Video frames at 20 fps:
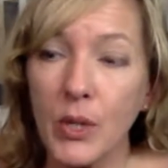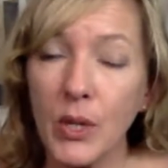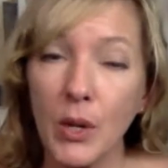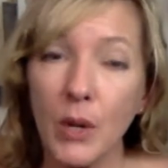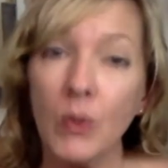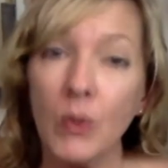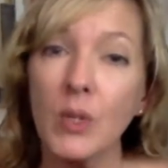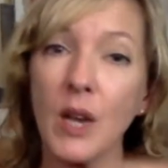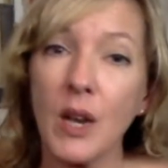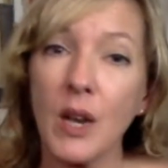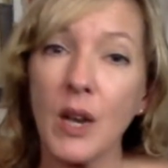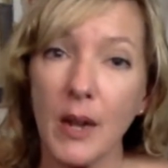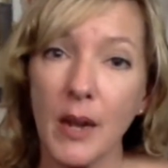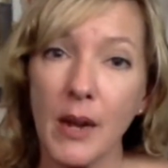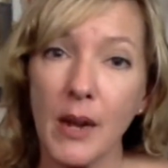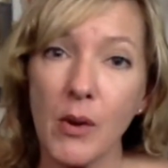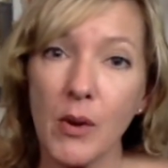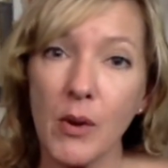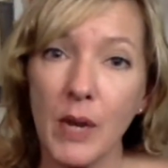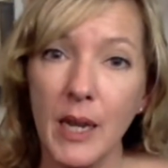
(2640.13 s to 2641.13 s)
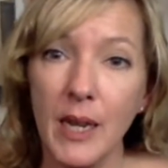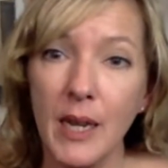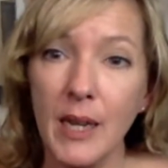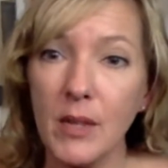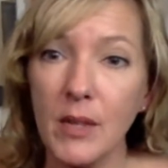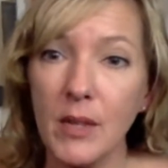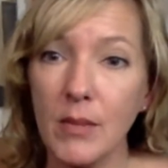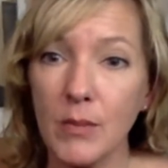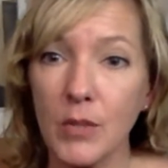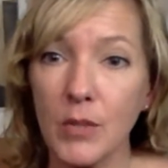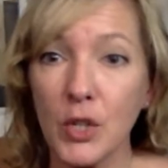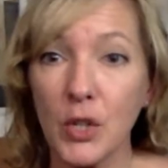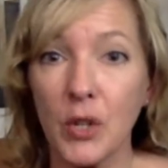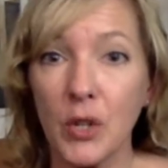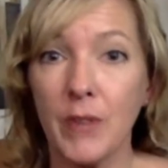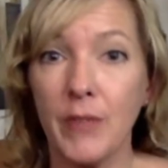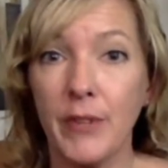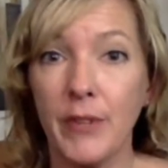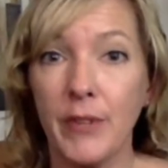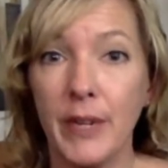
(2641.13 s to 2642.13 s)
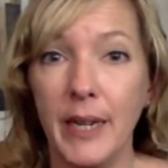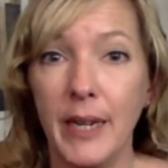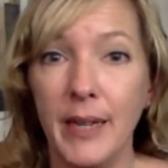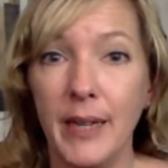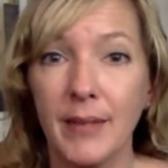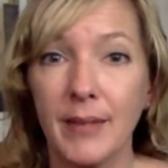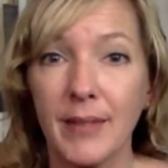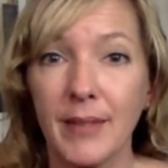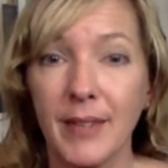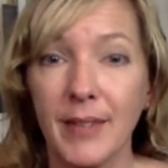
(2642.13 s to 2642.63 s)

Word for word: well, you know, doc, I already eat sugar free.